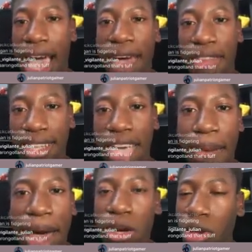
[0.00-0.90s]
at that
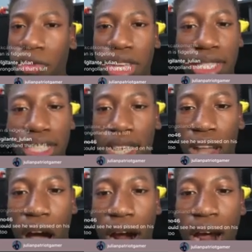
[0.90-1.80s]
time. I don't know if they still
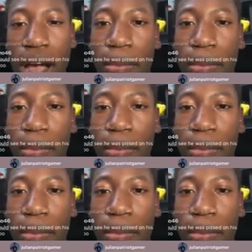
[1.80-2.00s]
are.